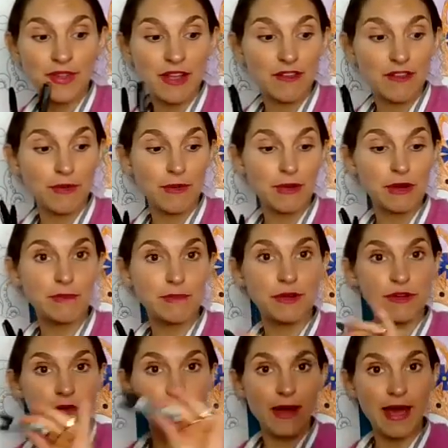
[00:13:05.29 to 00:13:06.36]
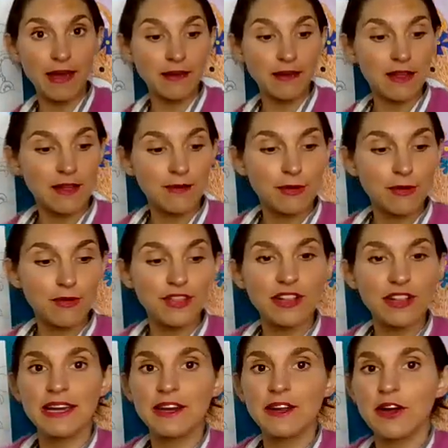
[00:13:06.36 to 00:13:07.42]
So I'm going to put it away, put the
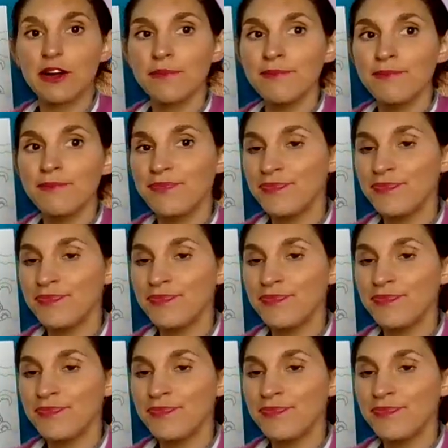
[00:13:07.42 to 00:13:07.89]
lid on.